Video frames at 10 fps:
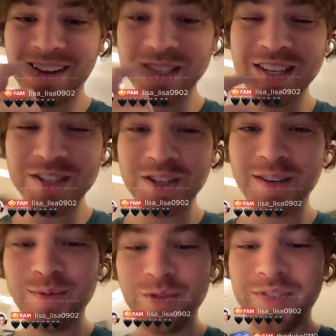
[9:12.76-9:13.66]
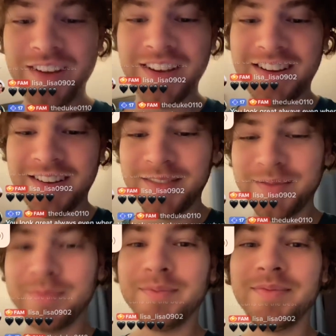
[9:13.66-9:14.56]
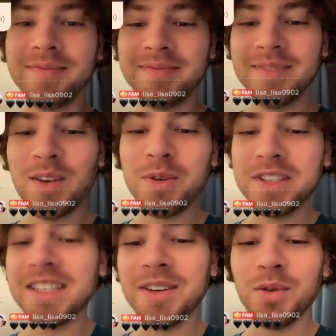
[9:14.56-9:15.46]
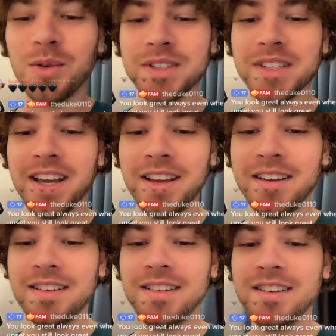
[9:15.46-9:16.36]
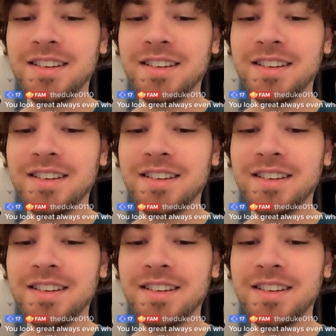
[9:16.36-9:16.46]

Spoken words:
That was such a good movie. No one's seen Holes, eh?